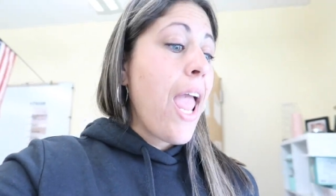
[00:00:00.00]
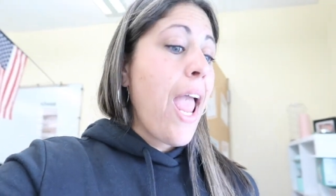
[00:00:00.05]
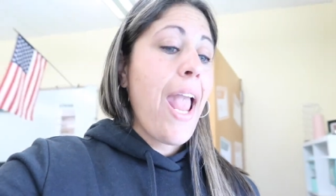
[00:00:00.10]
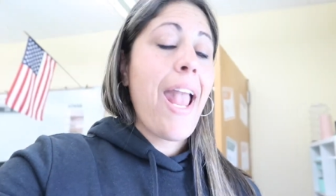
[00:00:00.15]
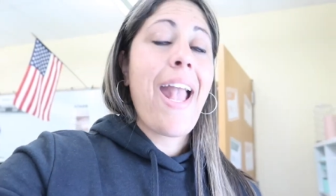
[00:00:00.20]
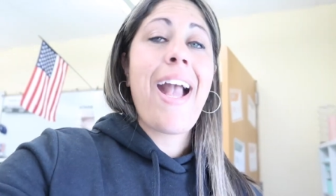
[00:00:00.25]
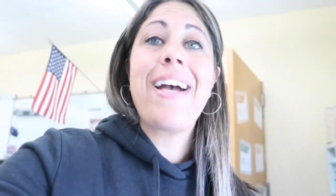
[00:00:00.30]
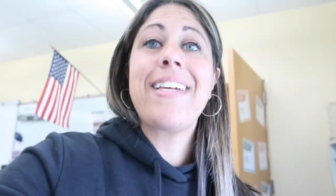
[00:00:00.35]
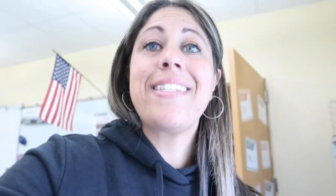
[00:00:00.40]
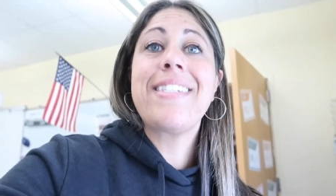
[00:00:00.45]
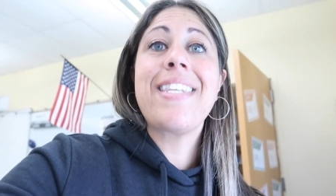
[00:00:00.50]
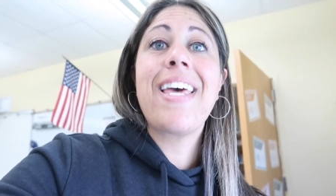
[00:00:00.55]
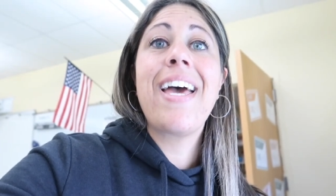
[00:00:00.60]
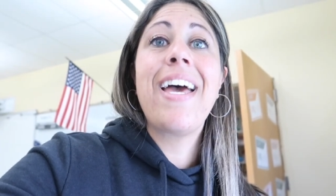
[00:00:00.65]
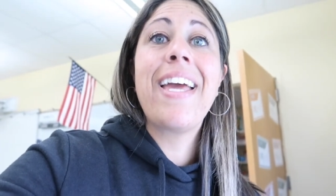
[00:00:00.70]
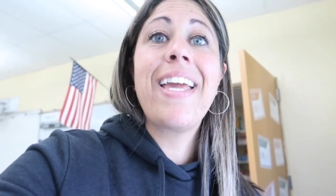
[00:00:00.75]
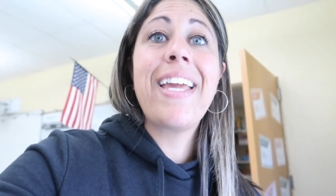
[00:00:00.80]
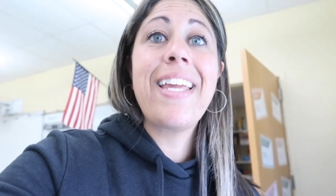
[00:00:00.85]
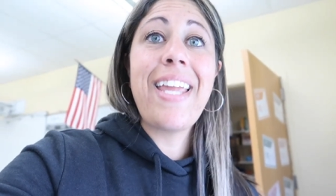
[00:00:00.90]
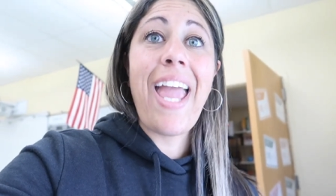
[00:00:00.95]
And
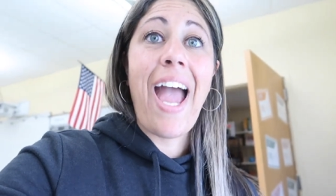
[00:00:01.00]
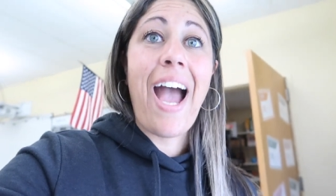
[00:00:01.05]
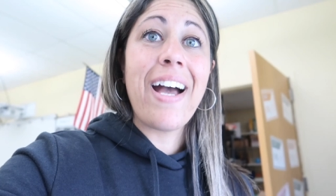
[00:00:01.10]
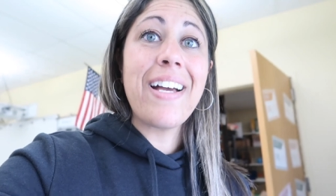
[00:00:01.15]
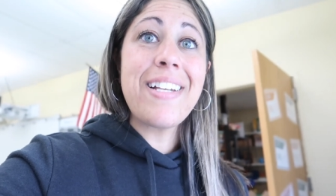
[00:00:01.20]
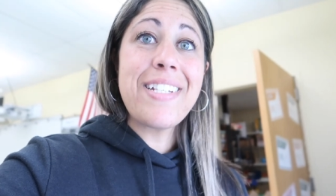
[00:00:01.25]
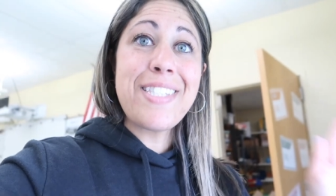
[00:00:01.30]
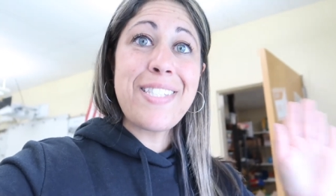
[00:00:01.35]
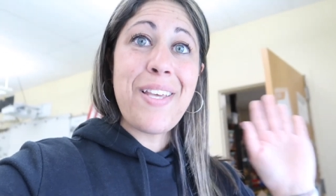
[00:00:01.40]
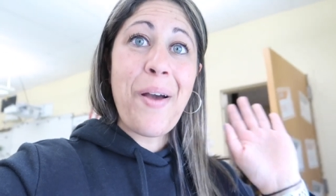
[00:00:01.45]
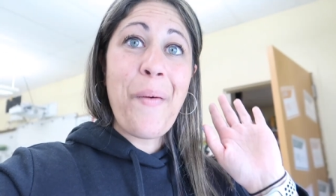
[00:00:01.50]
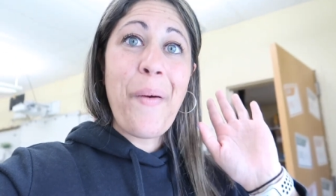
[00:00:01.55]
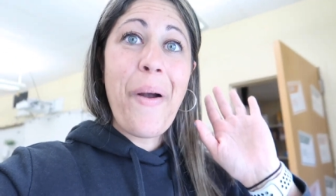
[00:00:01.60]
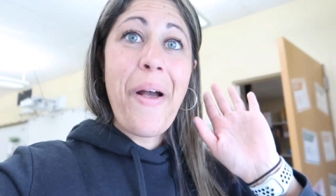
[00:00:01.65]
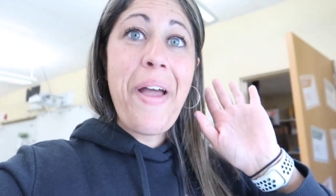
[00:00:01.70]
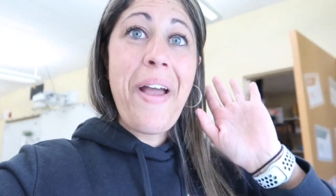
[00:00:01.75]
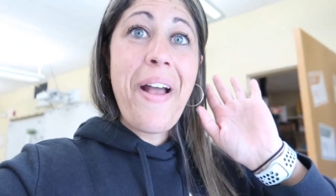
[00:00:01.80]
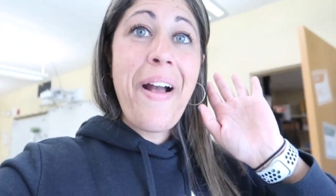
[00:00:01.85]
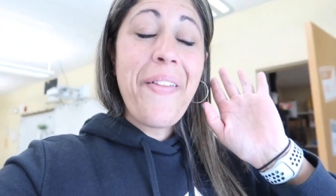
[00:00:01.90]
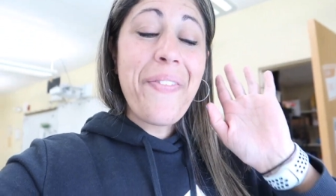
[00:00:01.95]
yeah, so
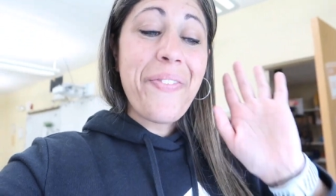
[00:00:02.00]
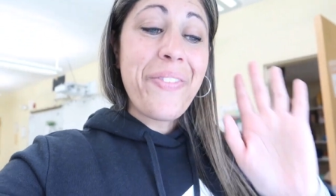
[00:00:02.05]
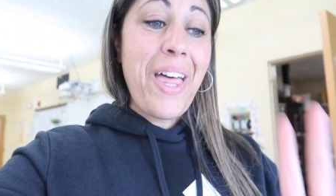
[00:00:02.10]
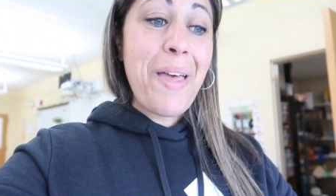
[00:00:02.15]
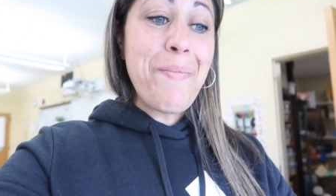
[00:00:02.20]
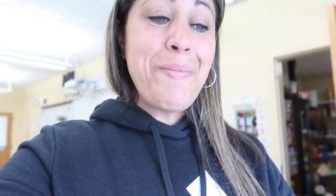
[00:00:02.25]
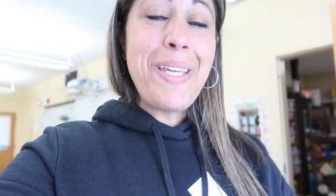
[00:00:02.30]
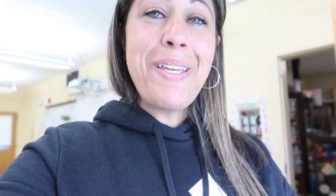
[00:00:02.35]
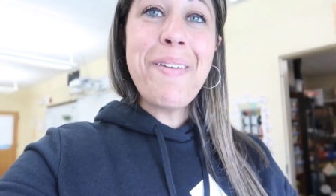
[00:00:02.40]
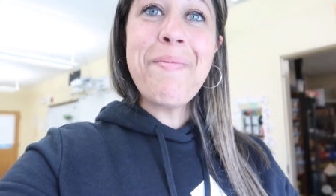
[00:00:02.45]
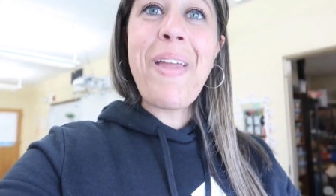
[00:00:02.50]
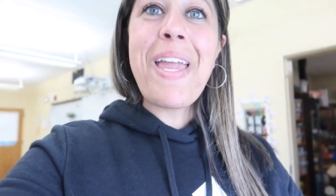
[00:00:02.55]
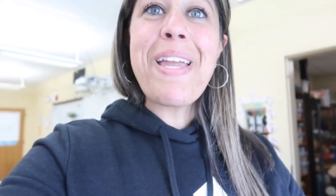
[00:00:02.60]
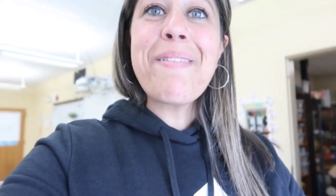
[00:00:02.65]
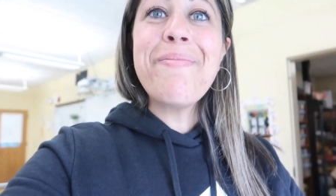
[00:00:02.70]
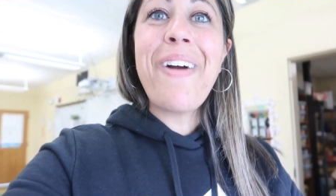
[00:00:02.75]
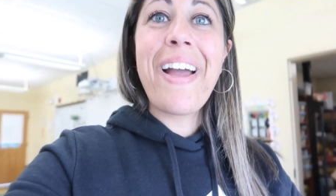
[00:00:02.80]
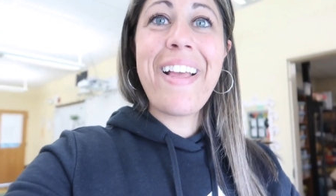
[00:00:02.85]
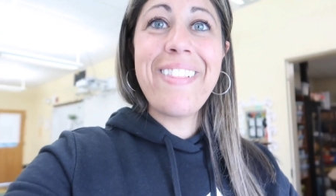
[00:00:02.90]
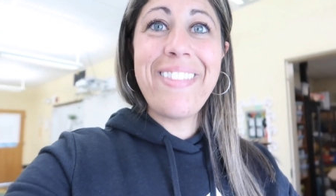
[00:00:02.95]
let me make
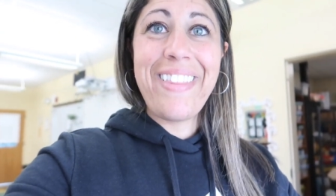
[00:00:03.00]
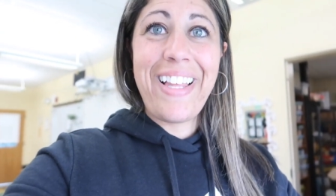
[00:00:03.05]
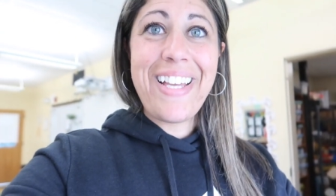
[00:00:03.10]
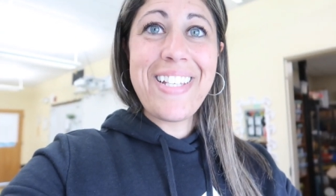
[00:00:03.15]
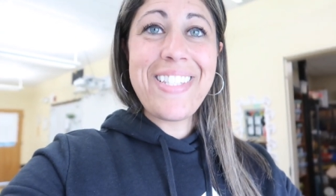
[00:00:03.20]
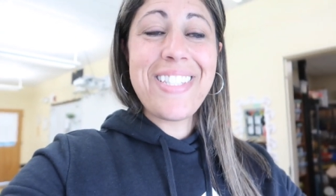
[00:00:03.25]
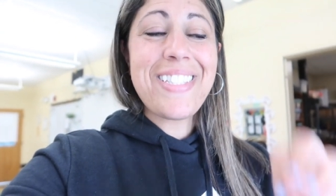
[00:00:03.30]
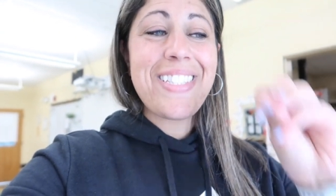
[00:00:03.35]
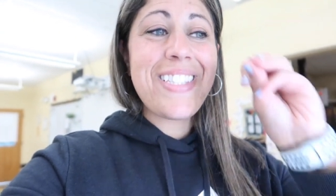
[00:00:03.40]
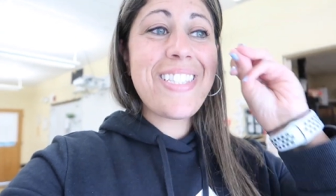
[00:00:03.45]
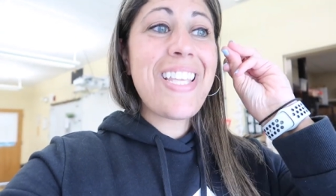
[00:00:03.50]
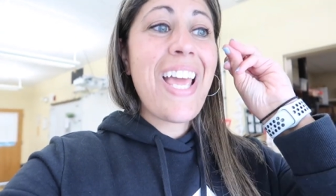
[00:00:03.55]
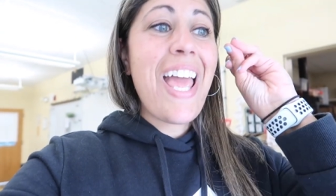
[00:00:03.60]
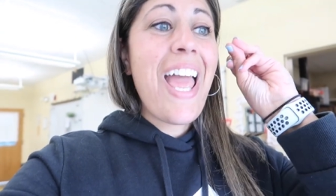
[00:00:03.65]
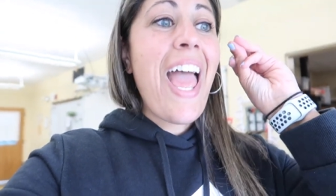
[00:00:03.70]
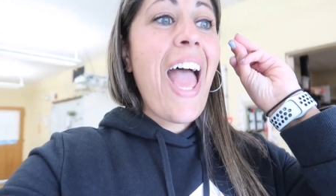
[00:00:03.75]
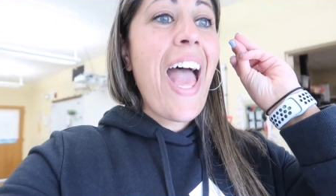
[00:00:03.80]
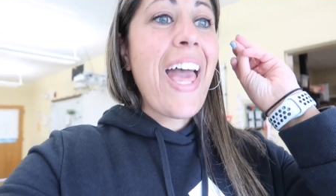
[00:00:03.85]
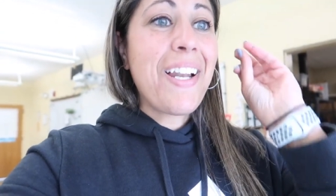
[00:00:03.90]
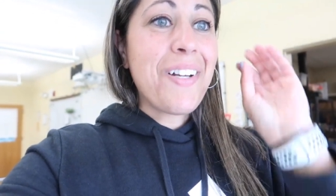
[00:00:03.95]
my lists
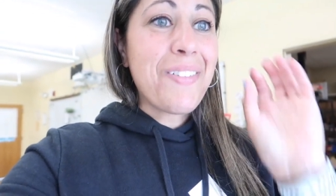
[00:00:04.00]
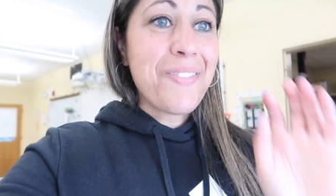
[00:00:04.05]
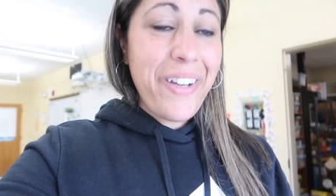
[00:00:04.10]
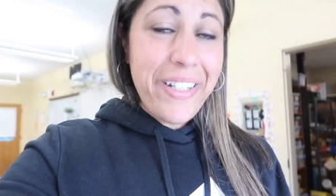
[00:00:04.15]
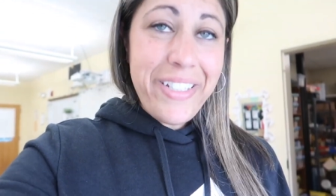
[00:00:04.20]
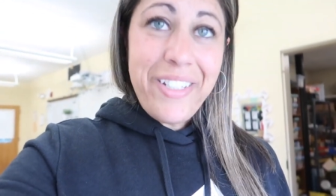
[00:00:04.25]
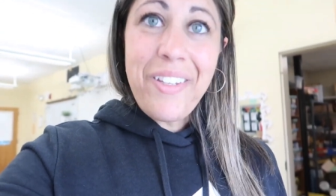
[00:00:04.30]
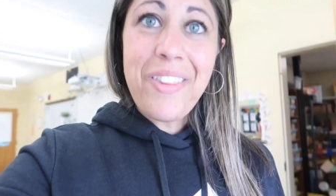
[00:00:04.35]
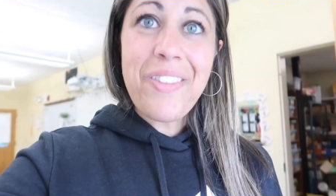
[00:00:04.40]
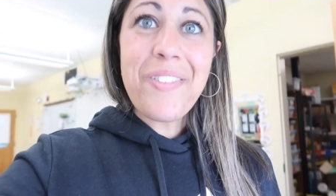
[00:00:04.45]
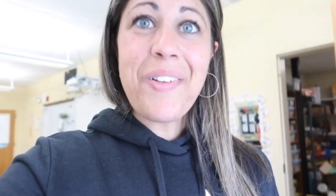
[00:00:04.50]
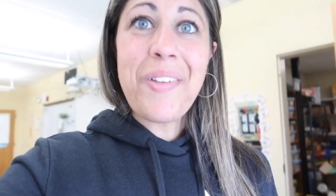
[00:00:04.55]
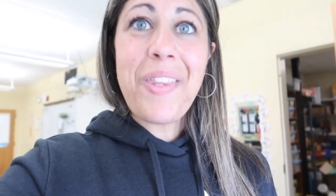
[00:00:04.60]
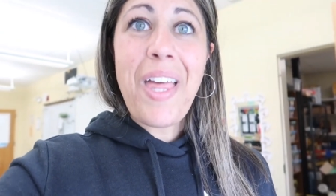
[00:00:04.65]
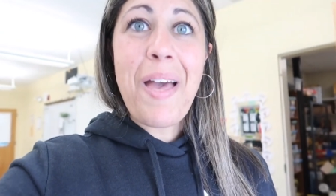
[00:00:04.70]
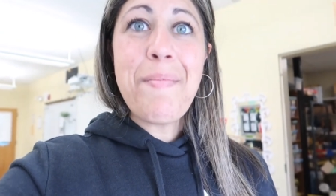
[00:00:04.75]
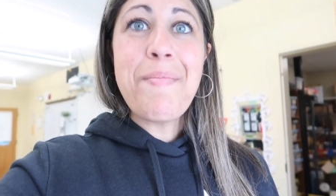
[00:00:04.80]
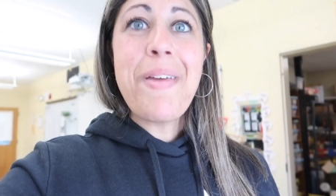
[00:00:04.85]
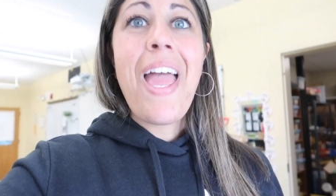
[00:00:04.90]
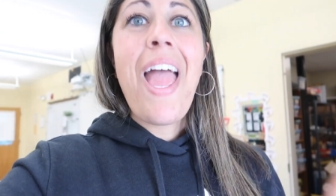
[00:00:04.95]
and I'll run you through
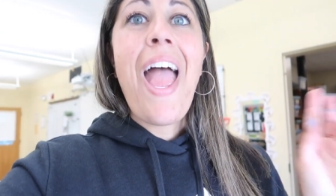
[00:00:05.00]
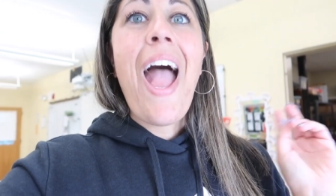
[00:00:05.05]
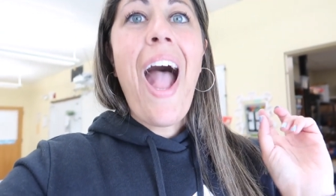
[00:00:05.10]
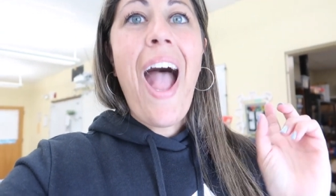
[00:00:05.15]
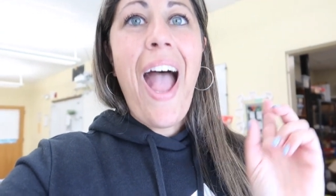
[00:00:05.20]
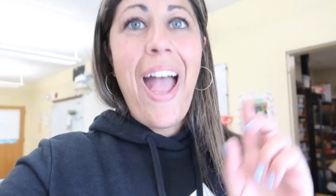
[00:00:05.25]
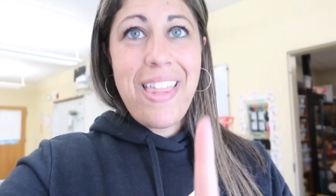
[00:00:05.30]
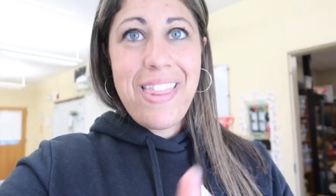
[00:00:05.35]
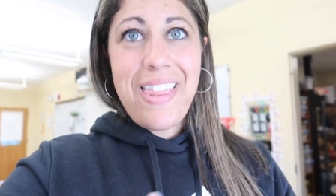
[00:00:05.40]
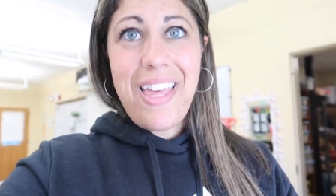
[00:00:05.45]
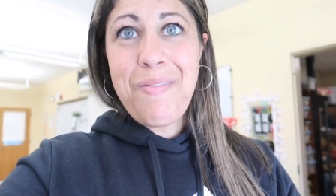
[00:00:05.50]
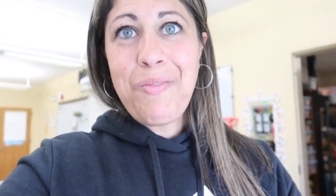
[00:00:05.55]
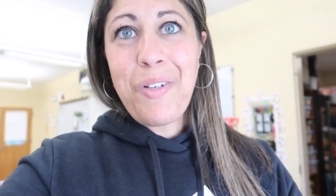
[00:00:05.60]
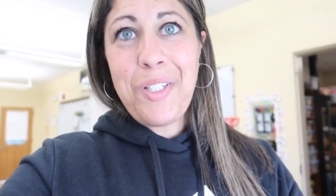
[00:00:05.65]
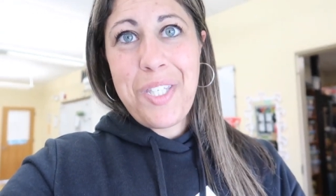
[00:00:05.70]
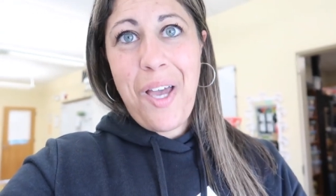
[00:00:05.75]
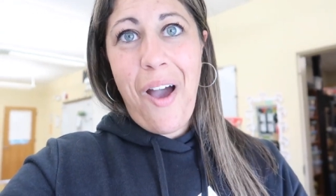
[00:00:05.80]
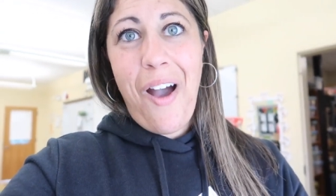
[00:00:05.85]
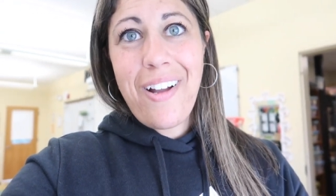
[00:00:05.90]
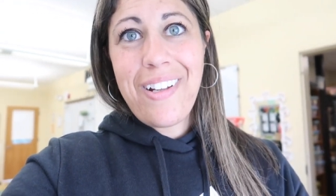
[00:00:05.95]
them and then we'll
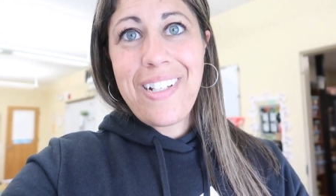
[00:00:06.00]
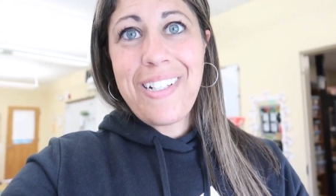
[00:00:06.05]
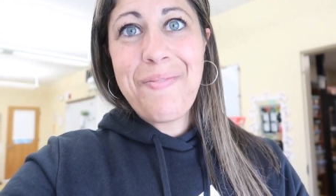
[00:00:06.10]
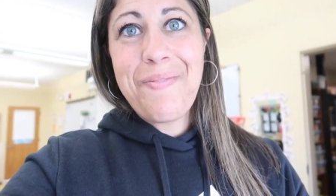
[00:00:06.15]
talk.